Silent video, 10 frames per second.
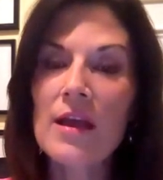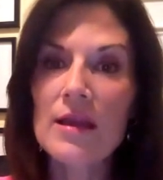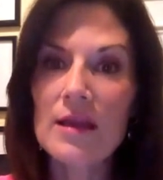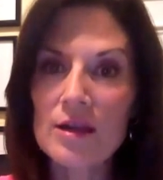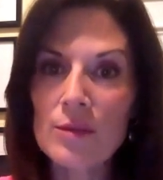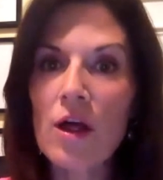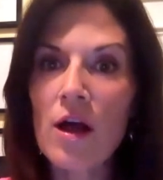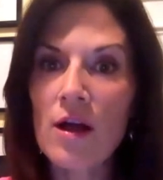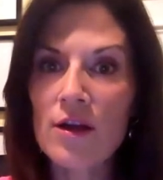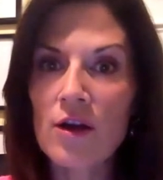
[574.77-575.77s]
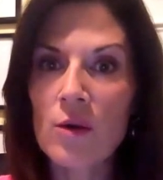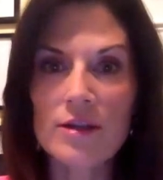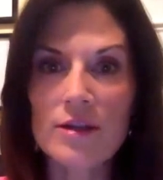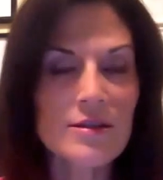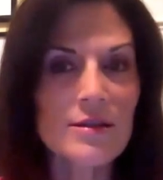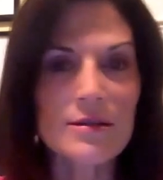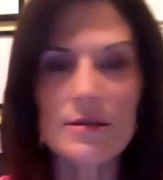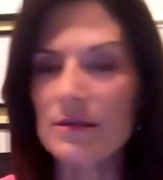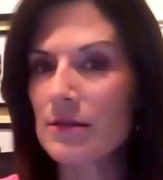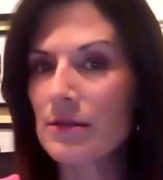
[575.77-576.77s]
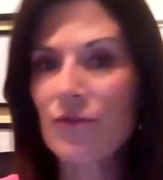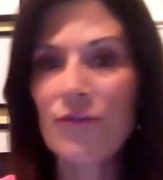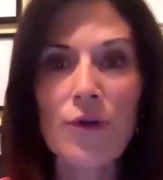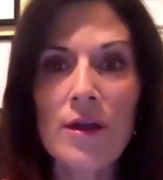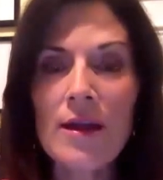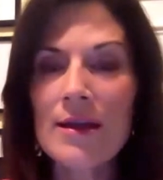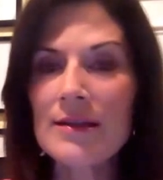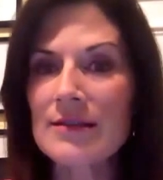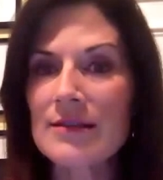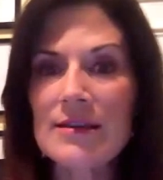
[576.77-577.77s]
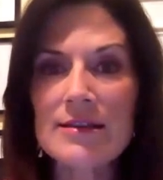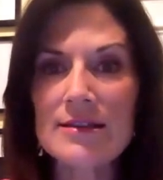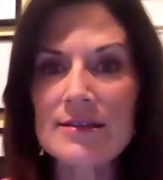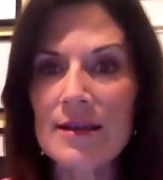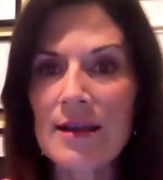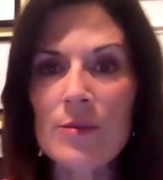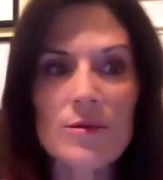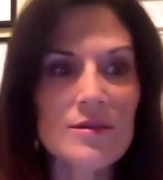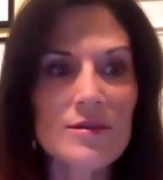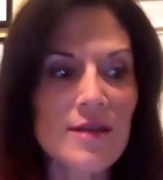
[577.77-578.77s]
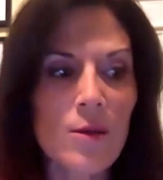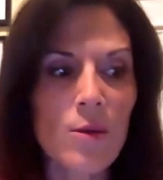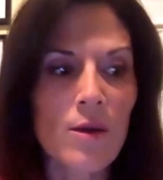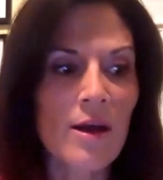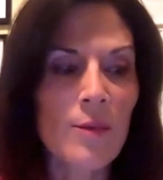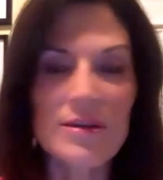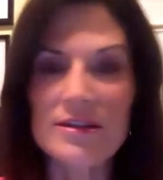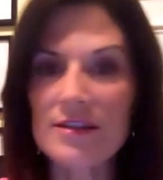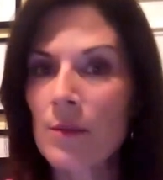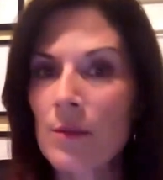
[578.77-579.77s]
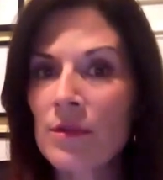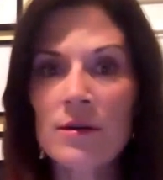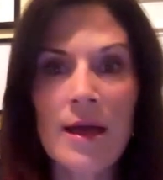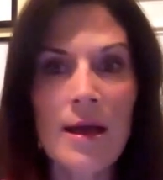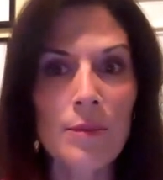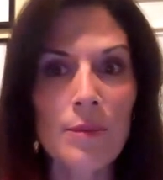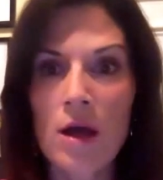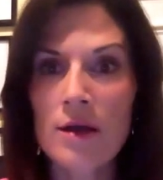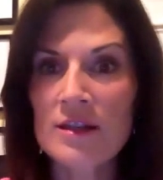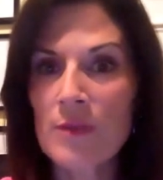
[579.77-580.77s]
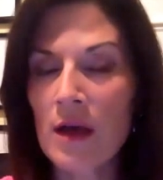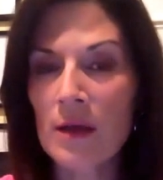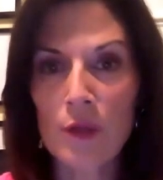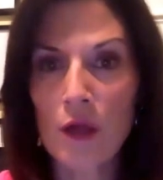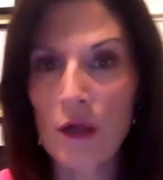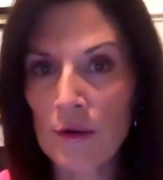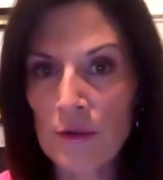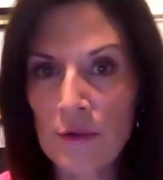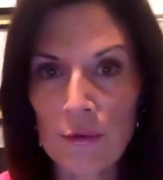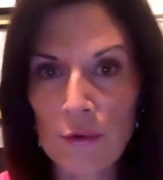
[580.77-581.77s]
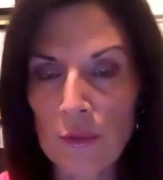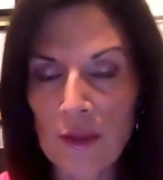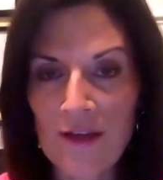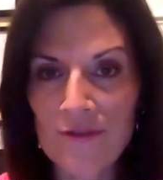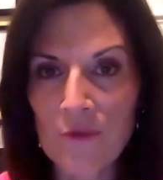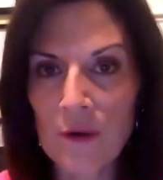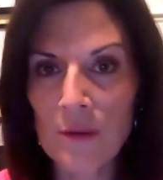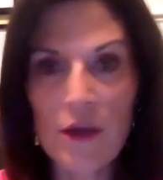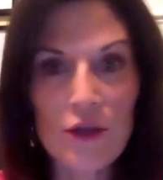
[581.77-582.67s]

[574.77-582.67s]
Get a blog going. Just it's free and it's easy to set up. You can set one up at Tumblr, at Blogspot, Blogger, the Google platform.